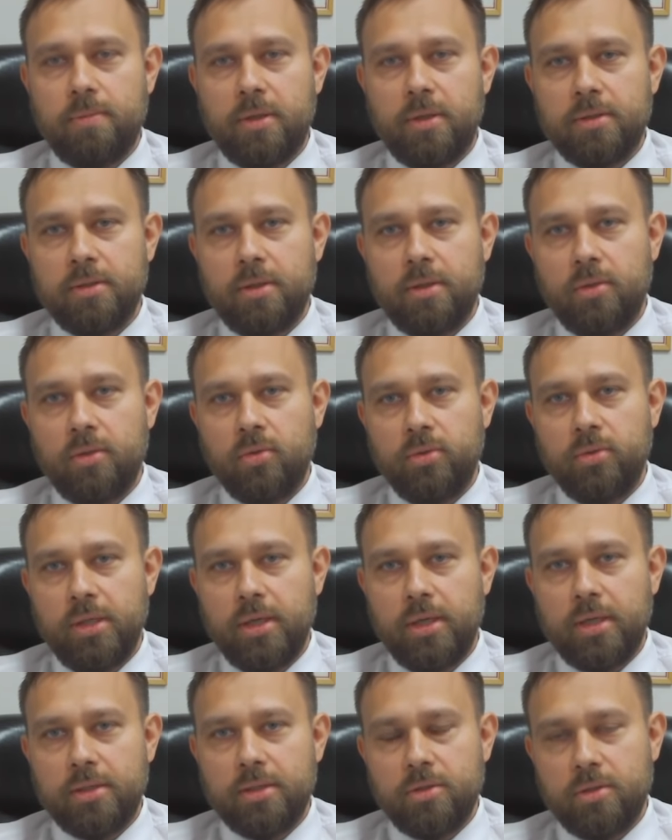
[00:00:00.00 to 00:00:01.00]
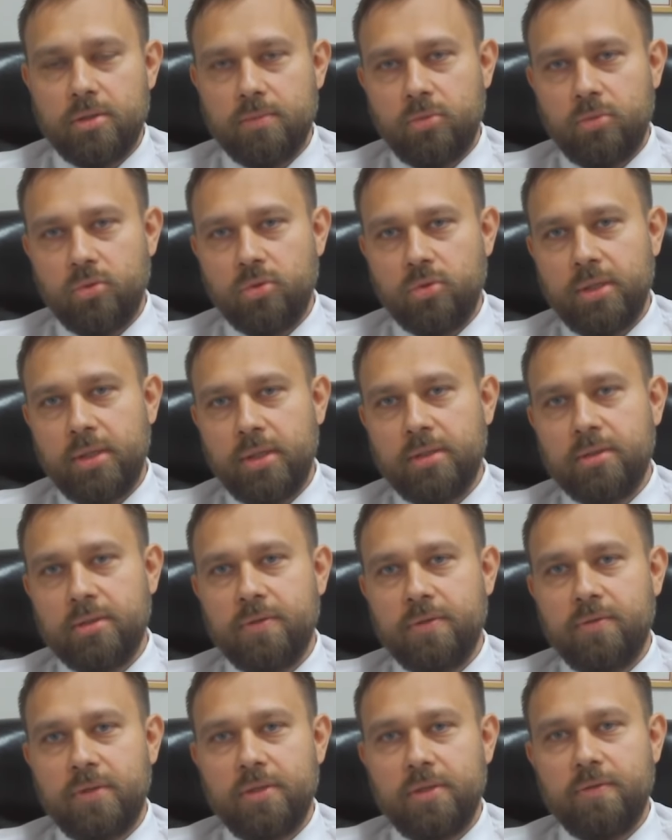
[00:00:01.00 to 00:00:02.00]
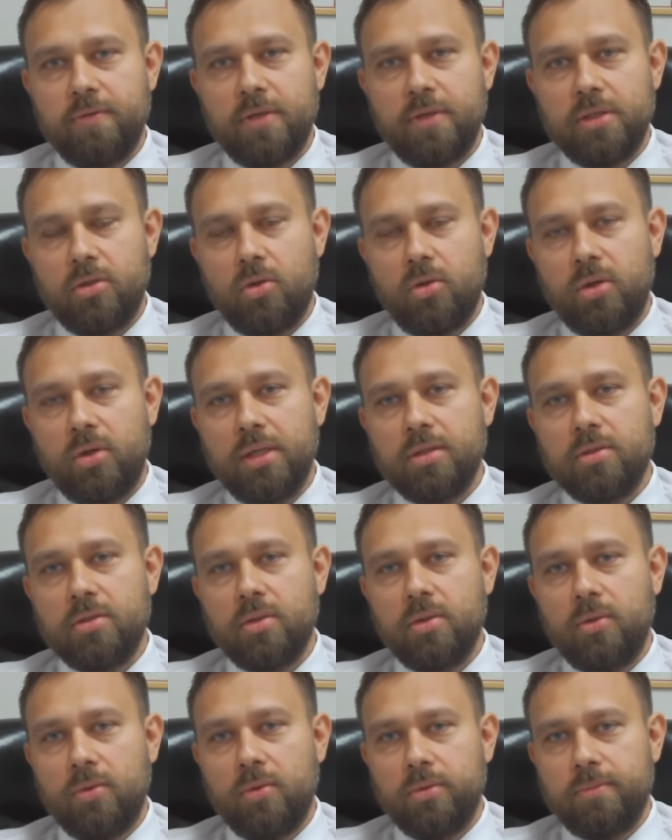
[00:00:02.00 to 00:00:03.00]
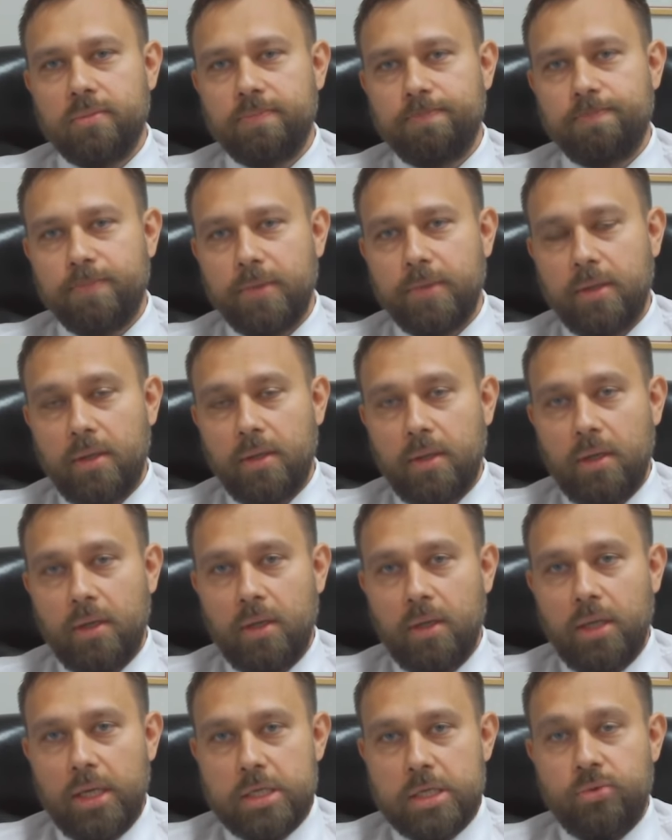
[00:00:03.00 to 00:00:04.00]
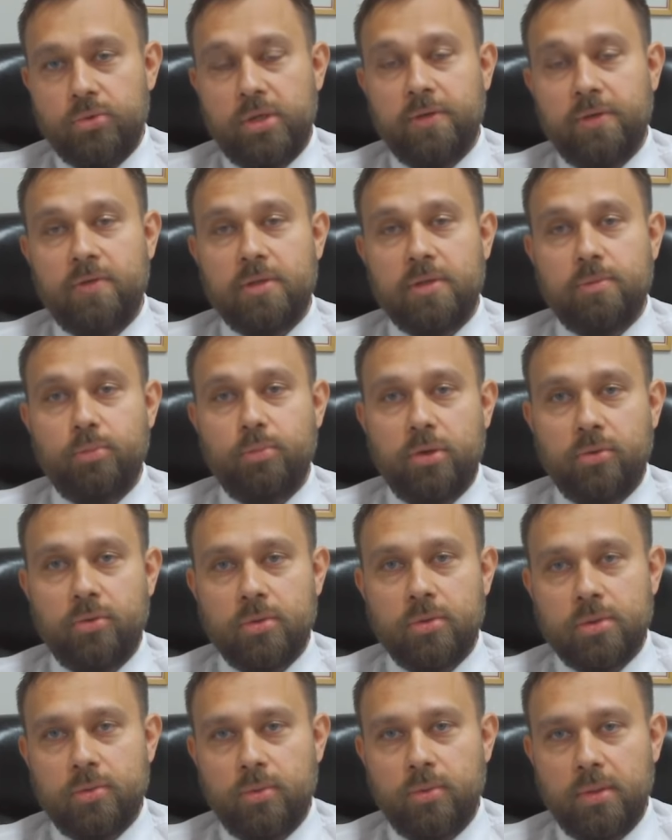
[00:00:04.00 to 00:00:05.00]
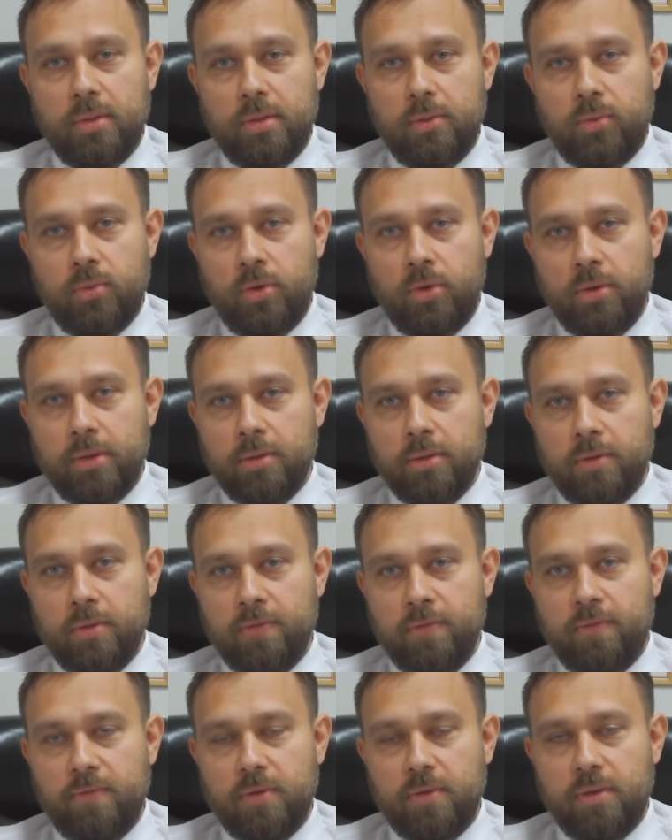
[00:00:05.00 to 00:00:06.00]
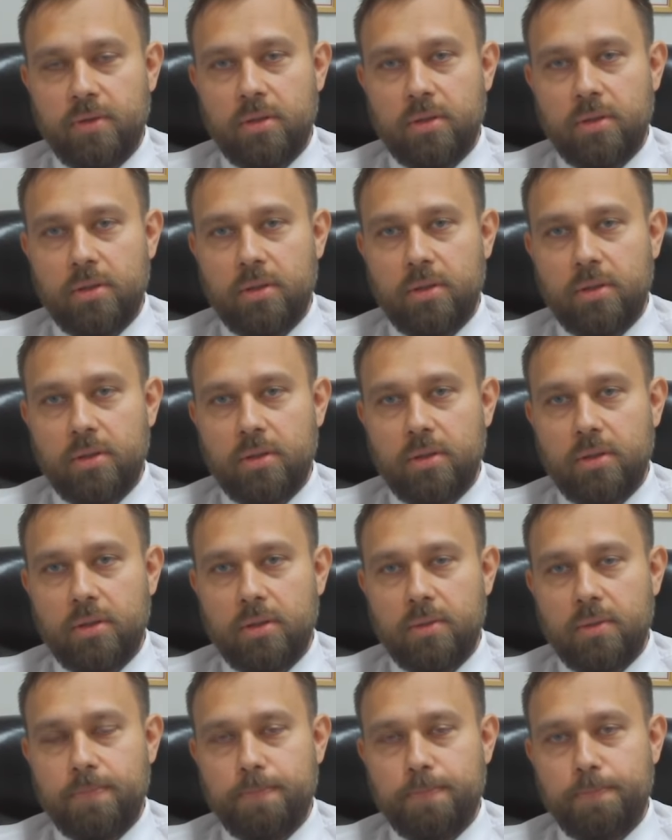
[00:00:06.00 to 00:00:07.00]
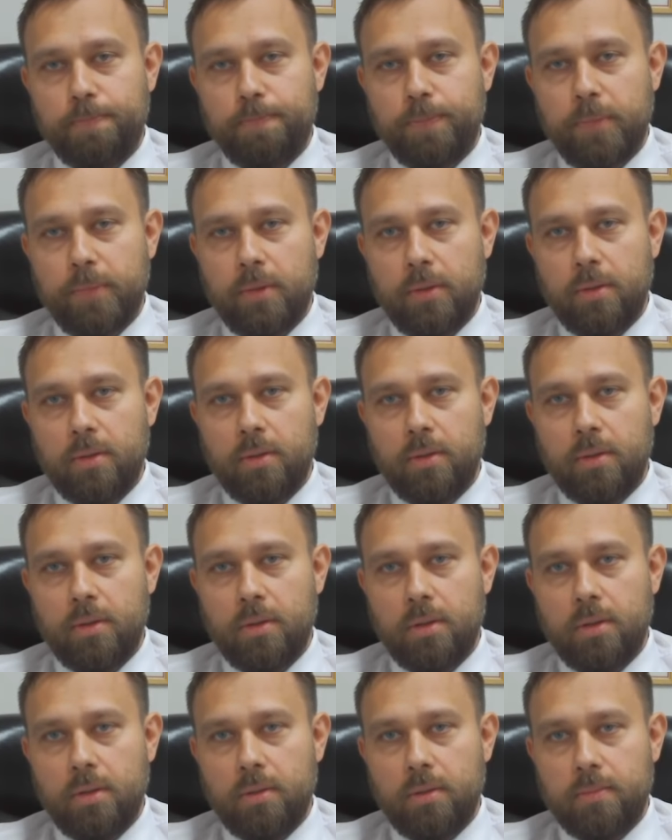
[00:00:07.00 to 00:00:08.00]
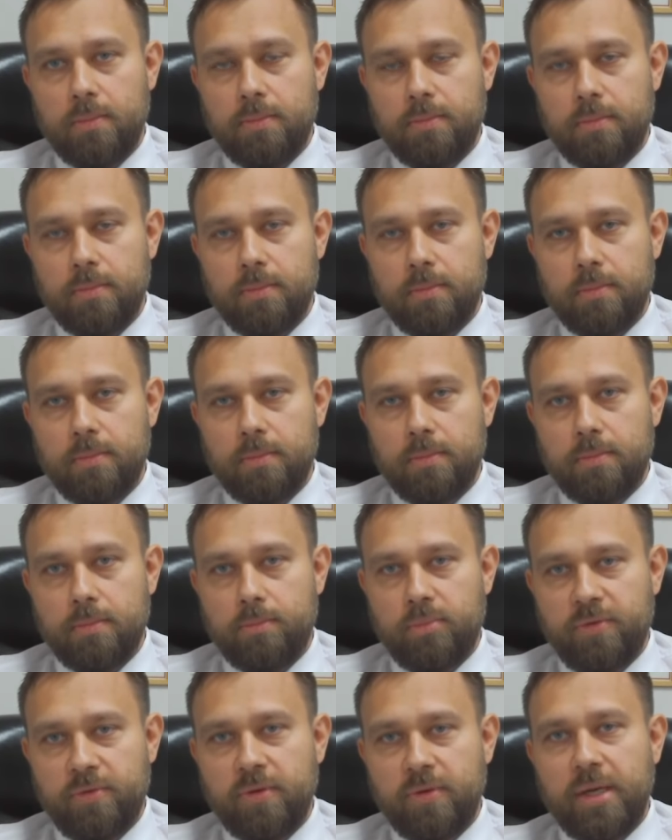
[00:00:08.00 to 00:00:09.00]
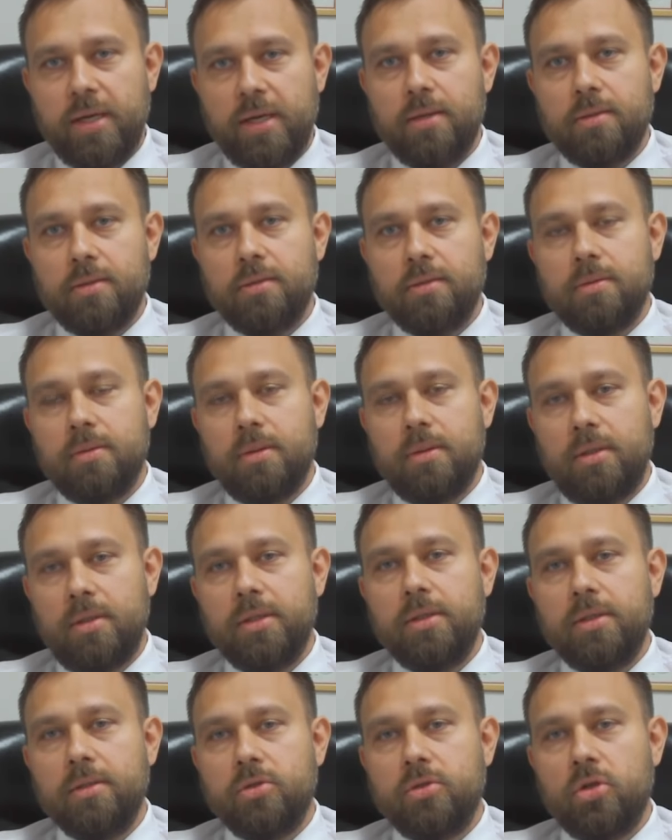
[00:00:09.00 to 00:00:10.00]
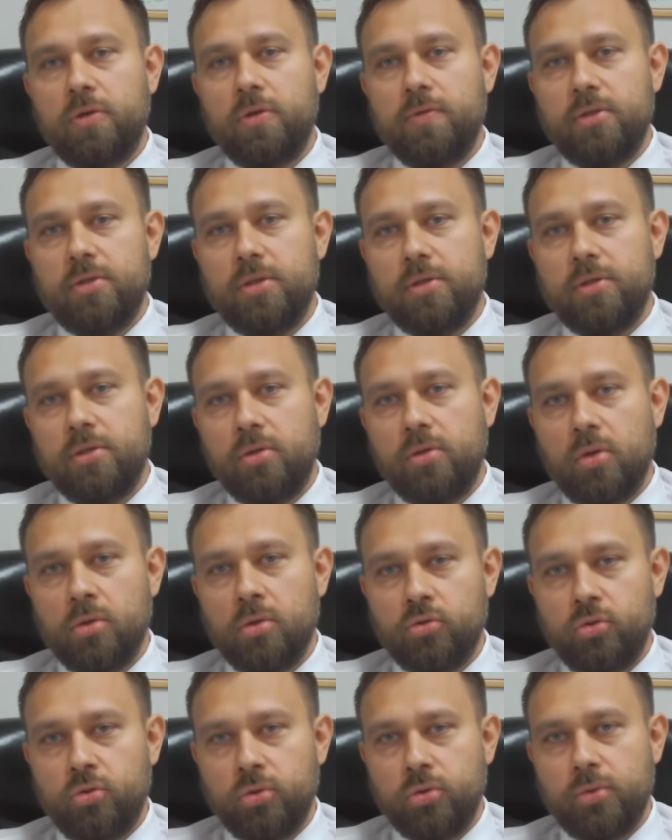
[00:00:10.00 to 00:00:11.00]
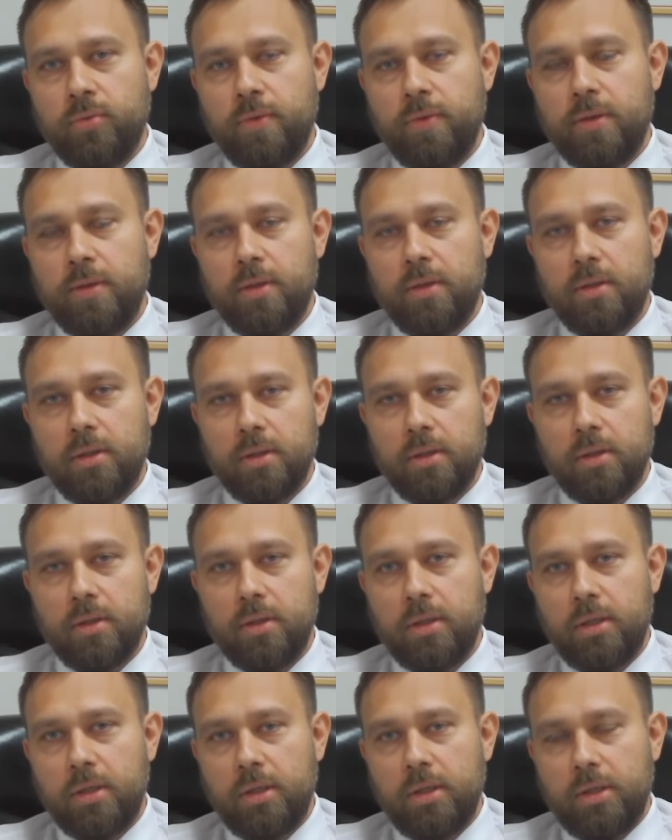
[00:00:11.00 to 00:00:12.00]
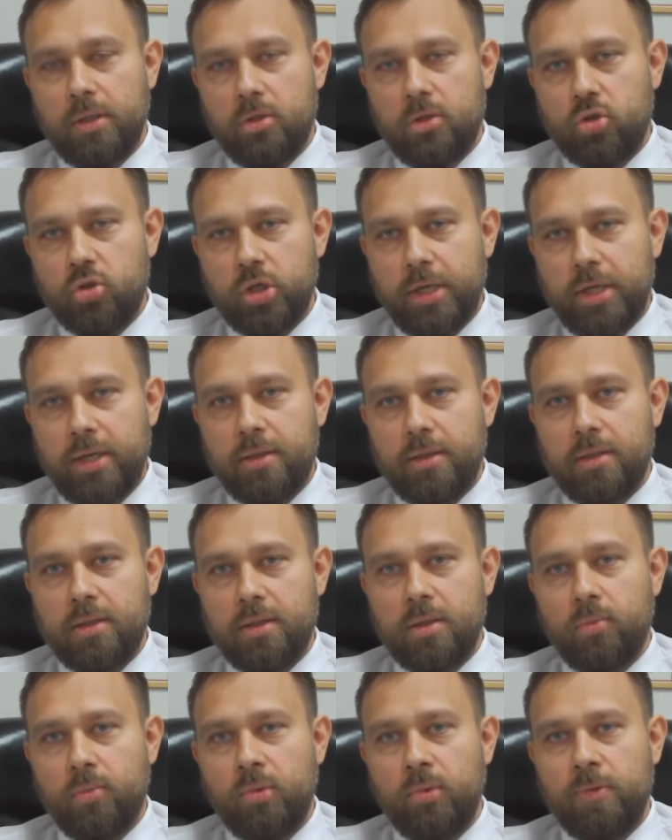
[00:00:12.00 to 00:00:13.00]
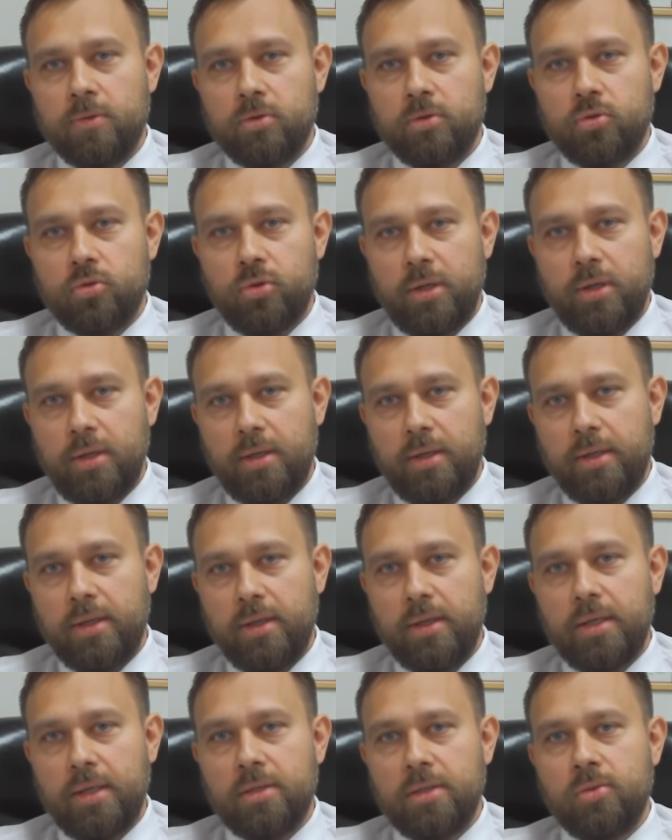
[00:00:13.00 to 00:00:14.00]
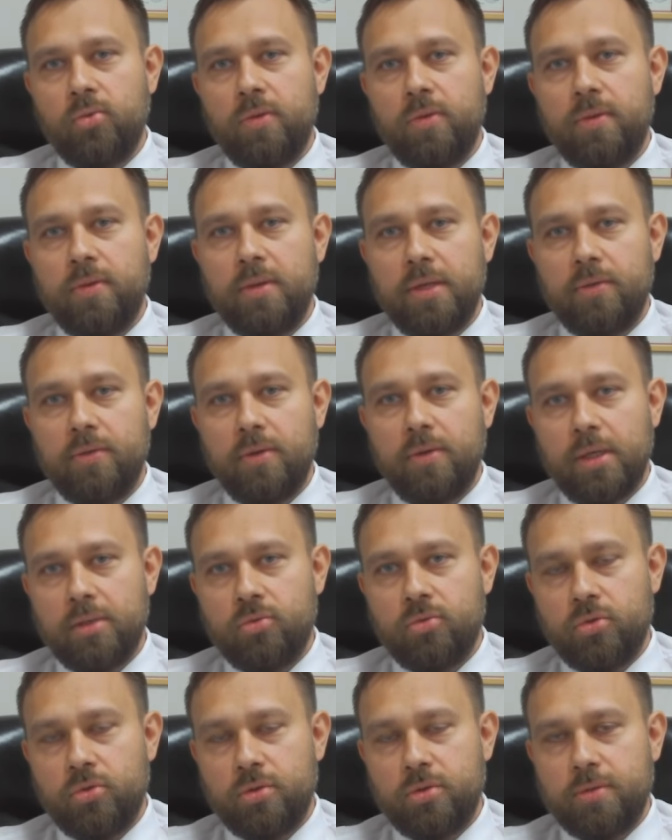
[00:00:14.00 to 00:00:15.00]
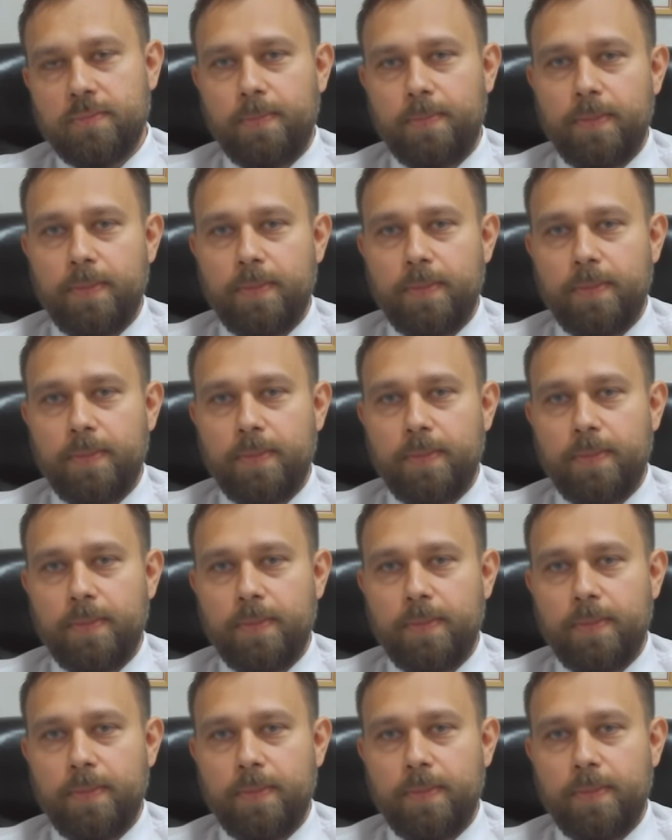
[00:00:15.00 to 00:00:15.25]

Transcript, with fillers: Barnaul, Yekaterinburg, and Vladivostok, and so on. And we have experience with the working of uh, uh, providing legal services and contracts with uh, China, with Australia, and with other countries.